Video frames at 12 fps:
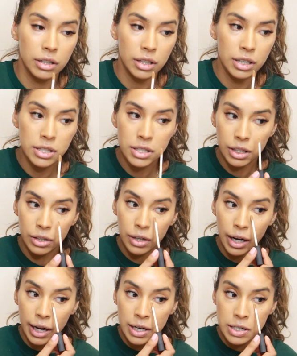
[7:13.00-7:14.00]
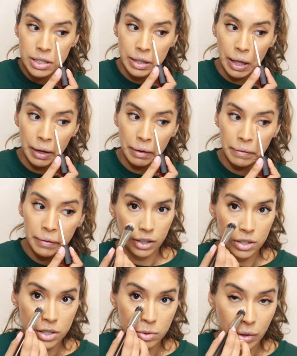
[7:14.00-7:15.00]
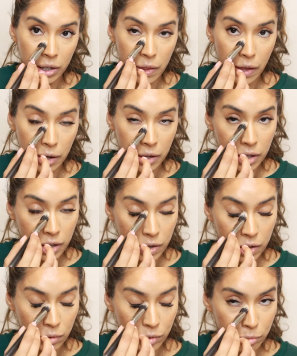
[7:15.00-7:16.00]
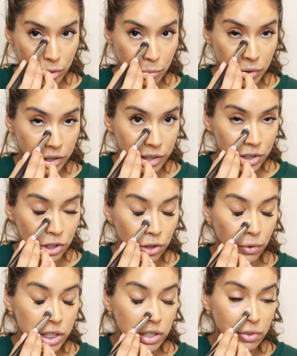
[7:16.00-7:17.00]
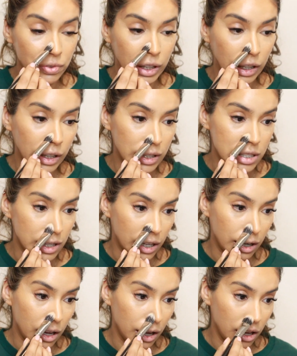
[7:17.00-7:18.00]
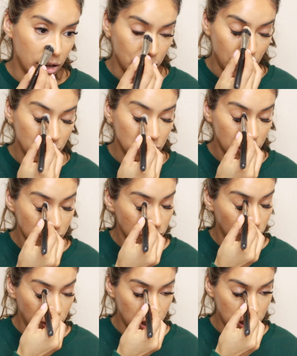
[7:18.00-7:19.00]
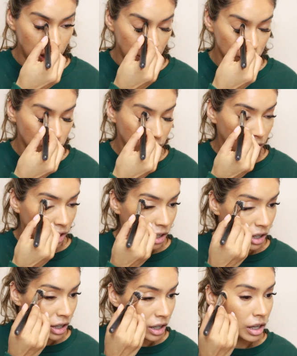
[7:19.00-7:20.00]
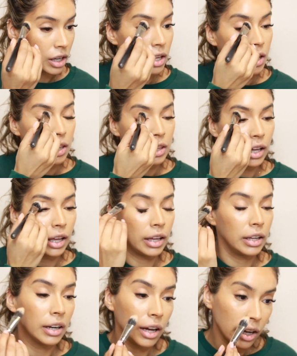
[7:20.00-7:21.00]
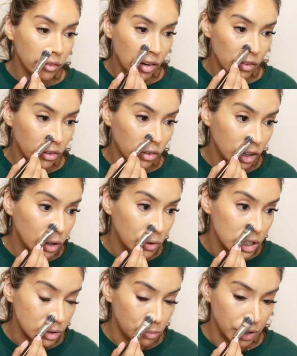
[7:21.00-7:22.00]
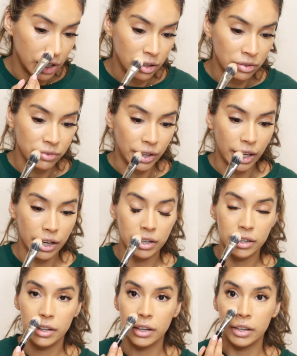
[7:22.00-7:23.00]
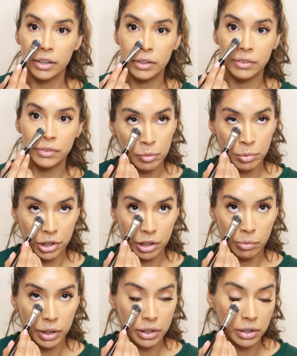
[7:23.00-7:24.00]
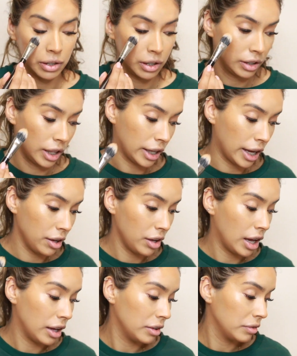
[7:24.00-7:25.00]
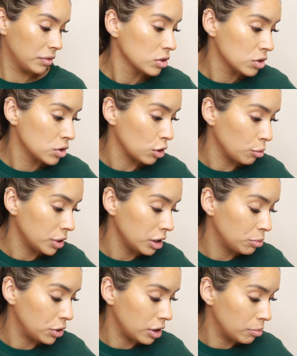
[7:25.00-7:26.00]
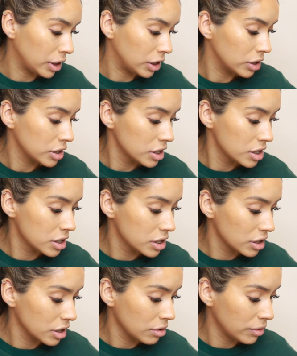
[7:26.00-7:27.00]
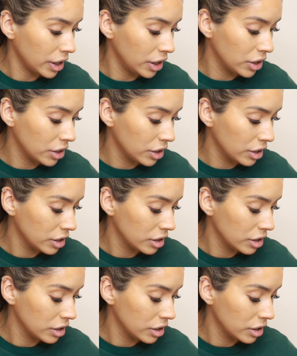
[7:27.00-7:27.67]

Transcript: concealer I just love. And just blending that in with my brush. You know what's so funny is that I just noticed yesterday that I've never really was a big fan of the beauty blender. Like I have so many beauty blenders right here.